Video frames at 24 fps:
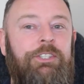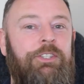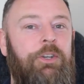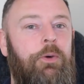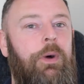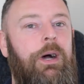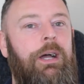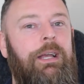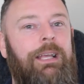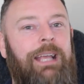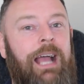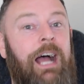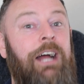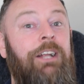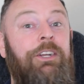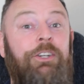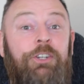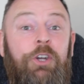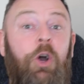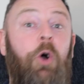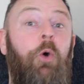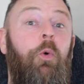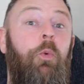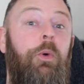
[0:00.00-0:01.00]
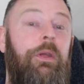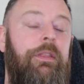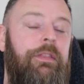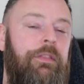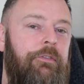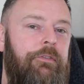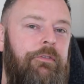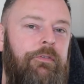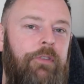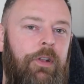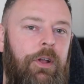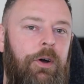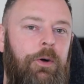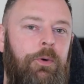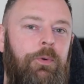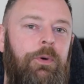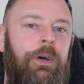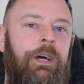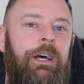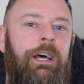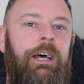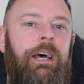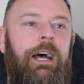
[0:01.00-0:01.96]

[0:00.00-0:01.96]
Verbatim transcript: so I can go with the flow